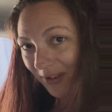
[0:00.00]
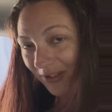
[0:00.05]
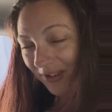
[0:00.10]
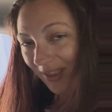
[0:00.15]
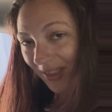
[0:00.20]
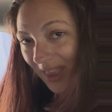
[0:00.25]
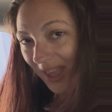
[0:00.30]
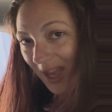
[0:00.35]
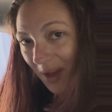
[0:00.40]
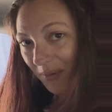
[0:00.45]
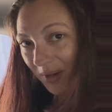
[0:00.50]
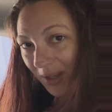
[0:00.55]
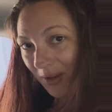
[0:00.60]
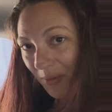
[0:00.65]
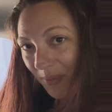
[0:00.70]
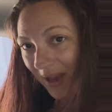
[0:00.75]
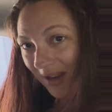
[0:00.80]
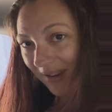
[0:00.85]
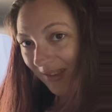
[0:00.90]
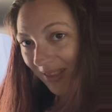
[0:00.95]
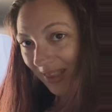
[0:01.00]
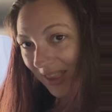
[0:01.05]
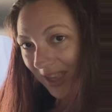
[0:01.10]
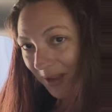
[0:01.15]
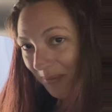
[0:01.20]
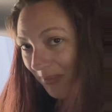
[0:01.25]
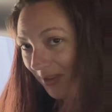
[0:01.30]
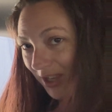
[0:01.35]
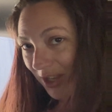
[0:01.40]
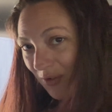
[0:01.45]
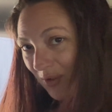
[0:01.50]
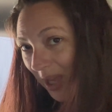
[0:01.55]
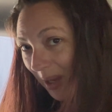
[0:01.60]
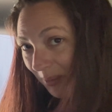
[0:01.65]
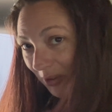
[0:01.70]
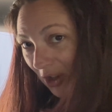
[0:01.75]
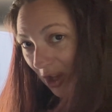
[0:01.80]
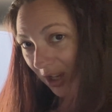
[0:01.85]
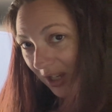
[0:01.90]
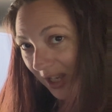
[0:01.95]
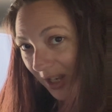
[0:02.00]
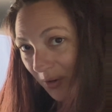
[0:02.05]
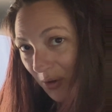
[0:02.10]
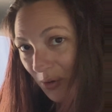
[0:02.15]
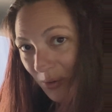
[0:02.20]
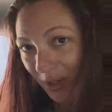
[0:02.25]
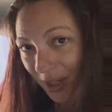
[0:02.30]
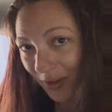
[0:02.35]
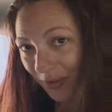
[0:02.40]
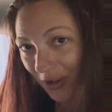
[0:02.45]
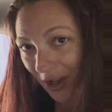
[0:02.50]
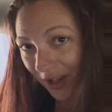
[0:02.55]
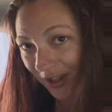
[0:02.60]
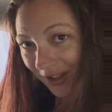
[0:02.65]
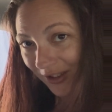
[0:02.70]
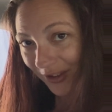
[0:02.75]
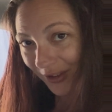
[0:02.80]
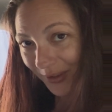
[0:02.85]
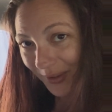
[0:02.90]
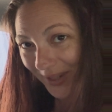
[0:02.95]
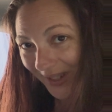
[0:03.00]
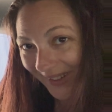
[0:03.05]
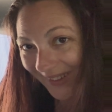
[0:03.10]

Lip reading: She's like, I'm gonna go back to sleep. You keep talking. Who are you talking to?